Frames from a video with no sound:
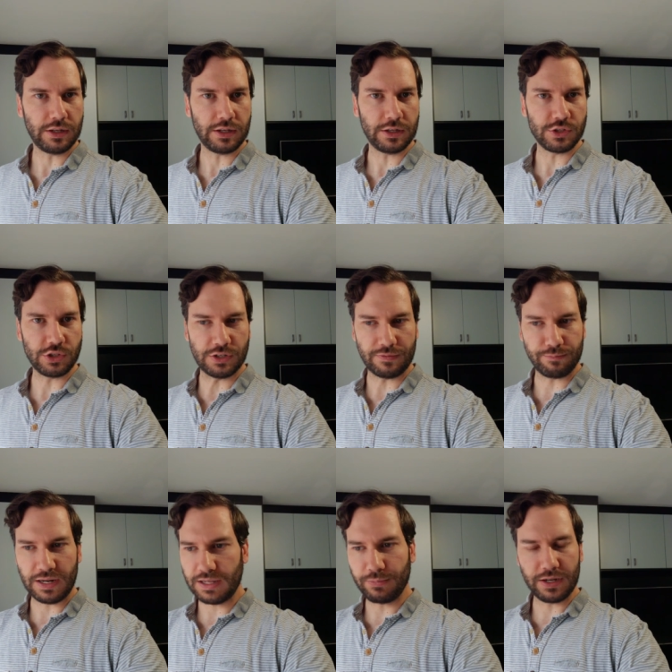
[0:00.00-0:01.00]
Uh, so you'd have
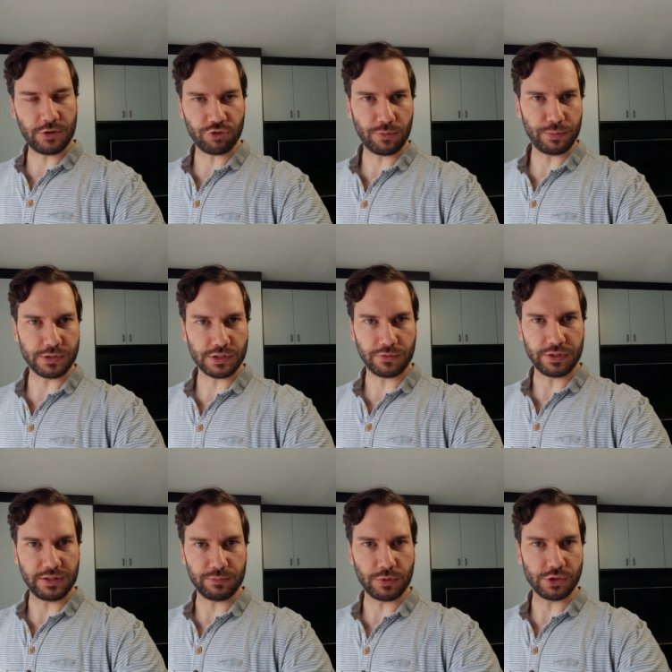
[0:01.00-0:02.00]
many, many droplets of
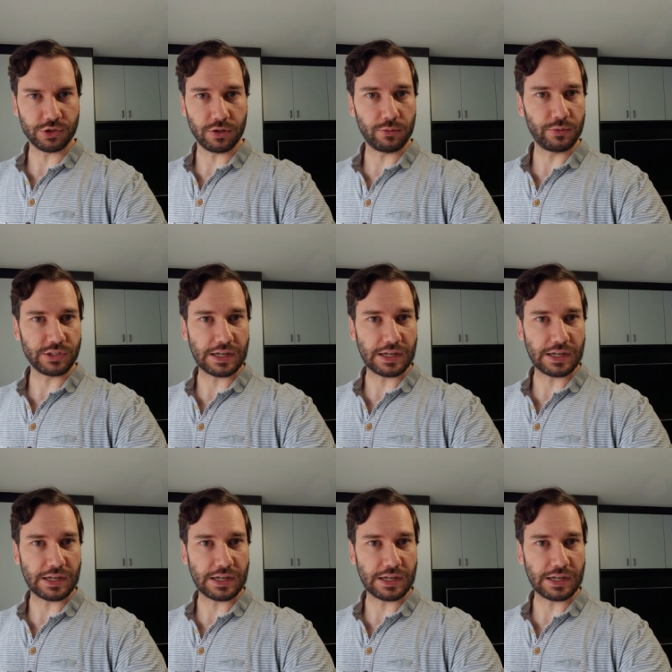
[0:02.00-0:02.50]
oil in one shot,